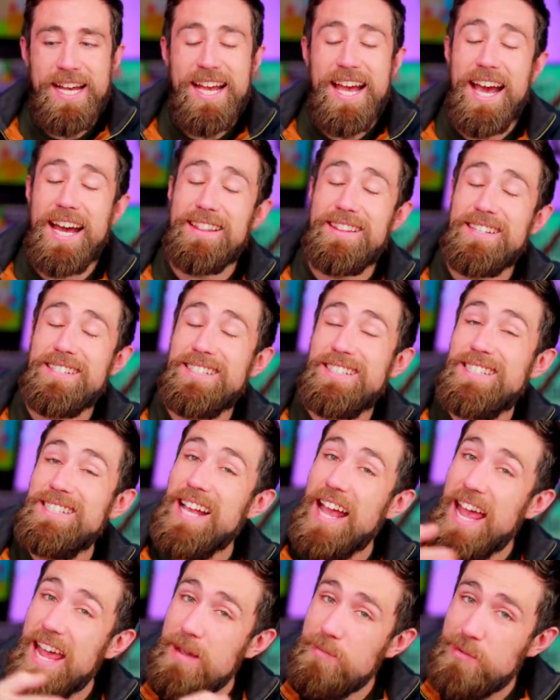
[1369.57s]
At the
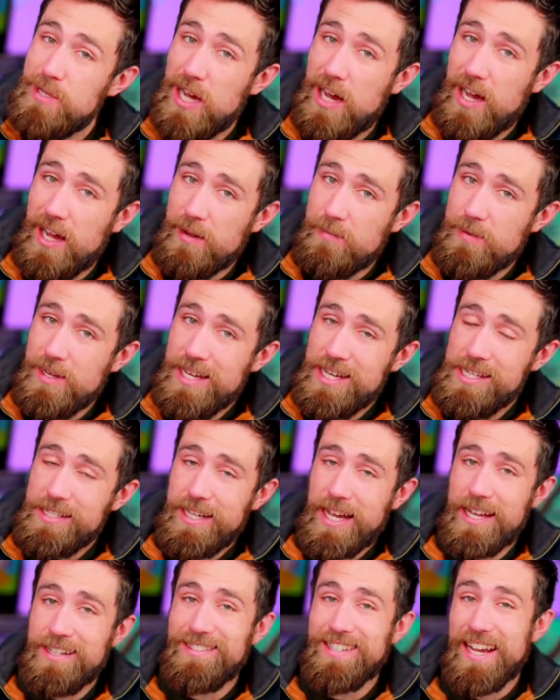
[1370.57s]
same time,
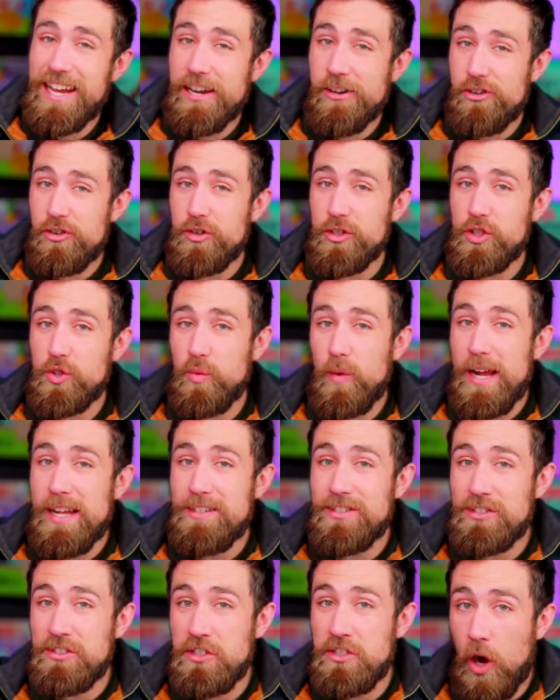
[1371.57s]
as interest
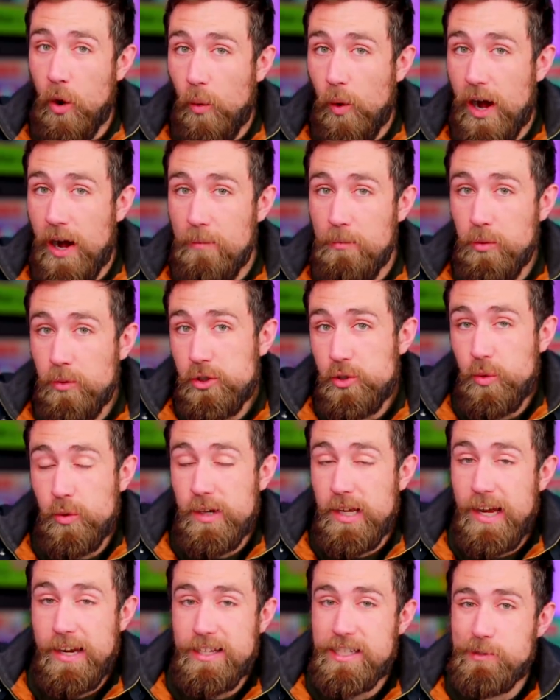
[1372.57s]
rates go up, which we're
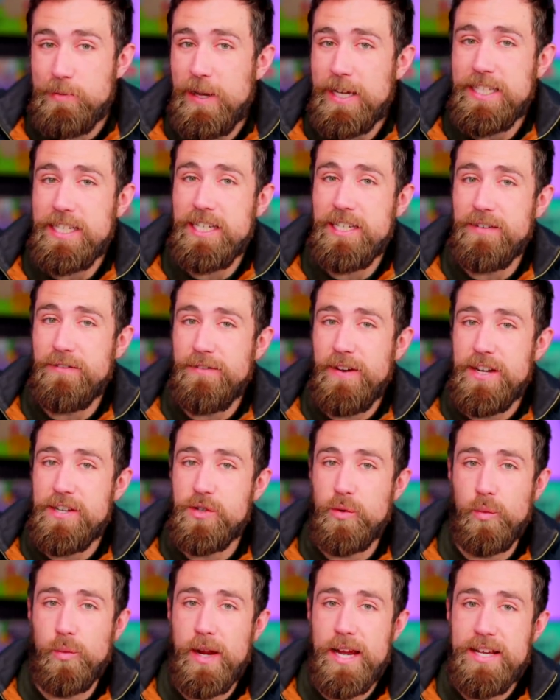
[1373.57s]
not expecting the Fed
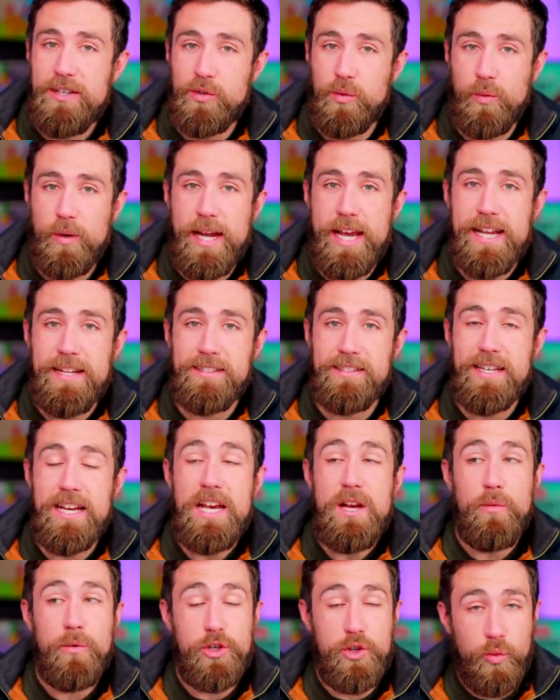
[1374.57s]
to raise rates,
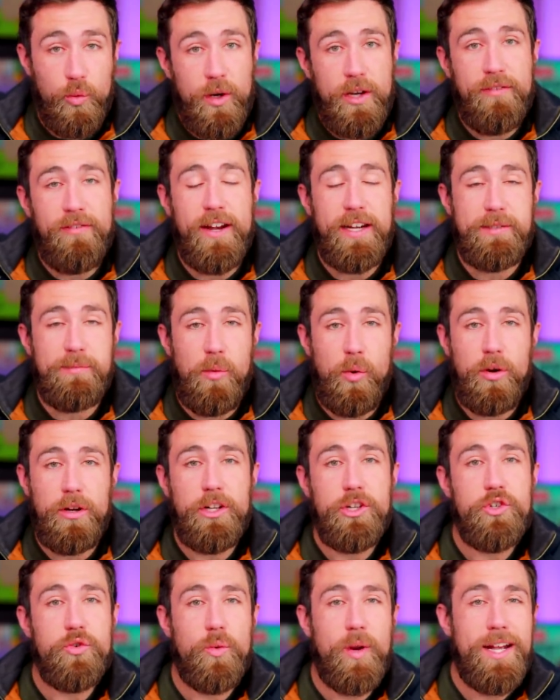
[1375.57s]
which would affect
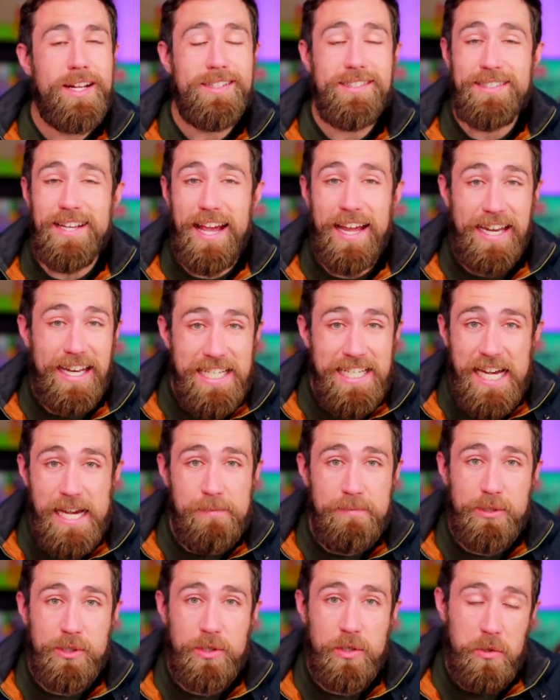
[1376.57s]
mortgage rates
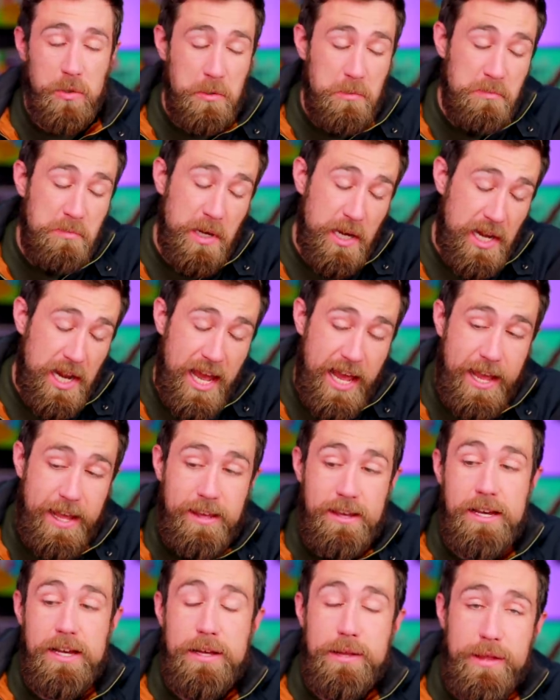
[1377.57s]
anytime soon, but
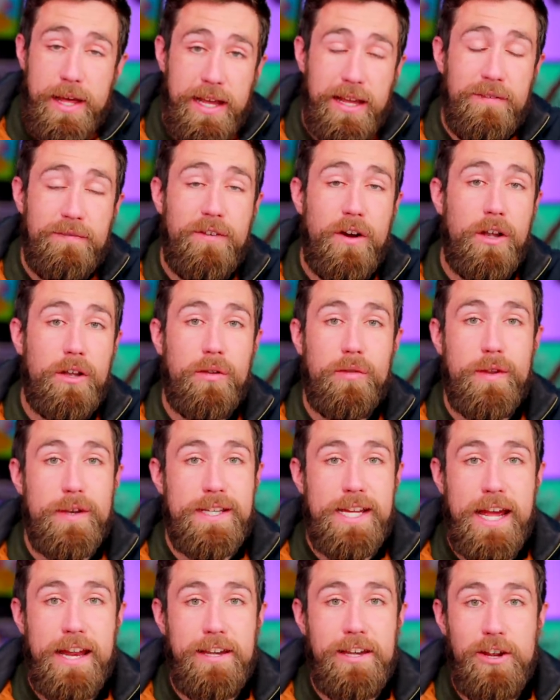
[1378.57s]
hey, they can follow the
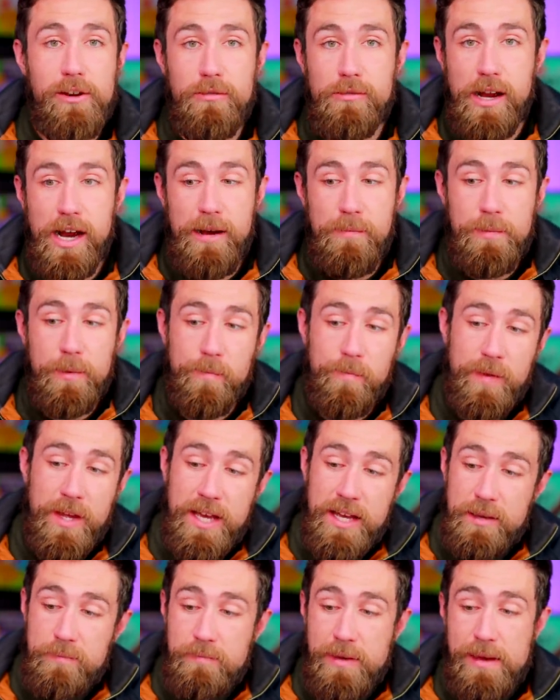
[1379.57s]
10 year up and
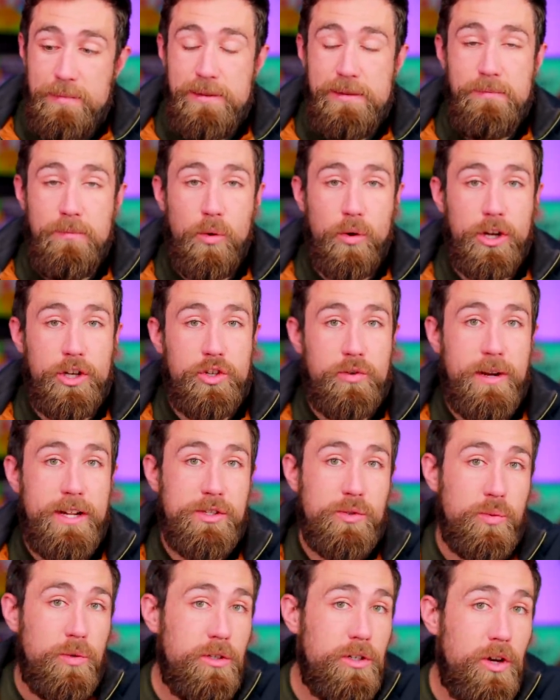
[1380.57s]
maybe mortgage
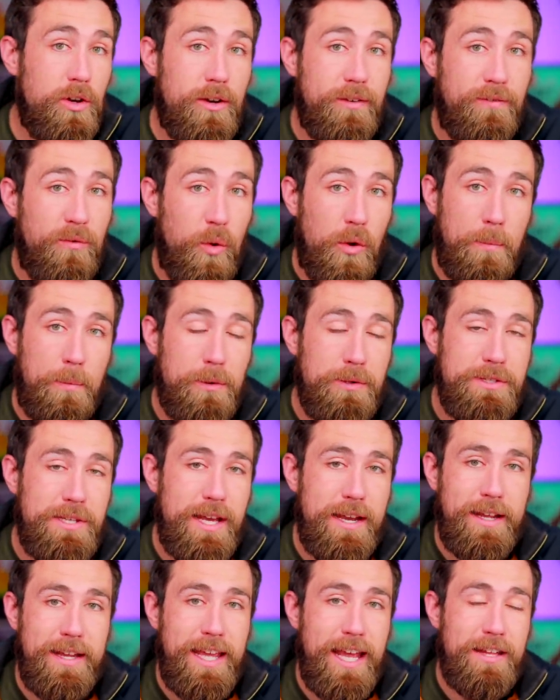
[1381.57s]
rates will go to
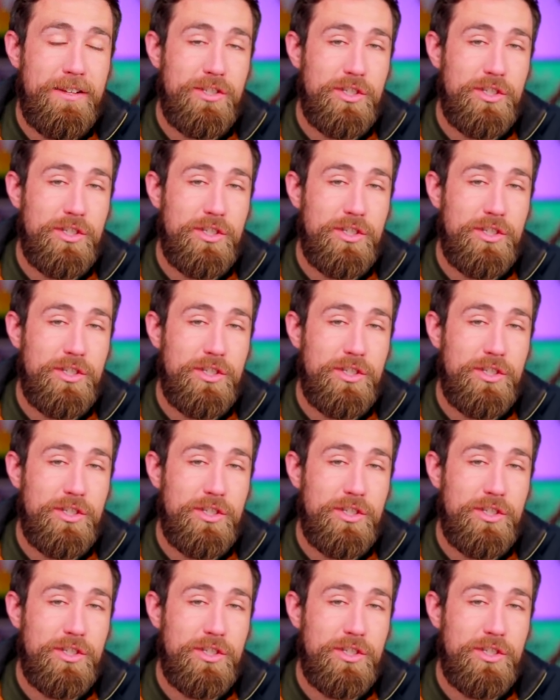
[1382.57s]
4% again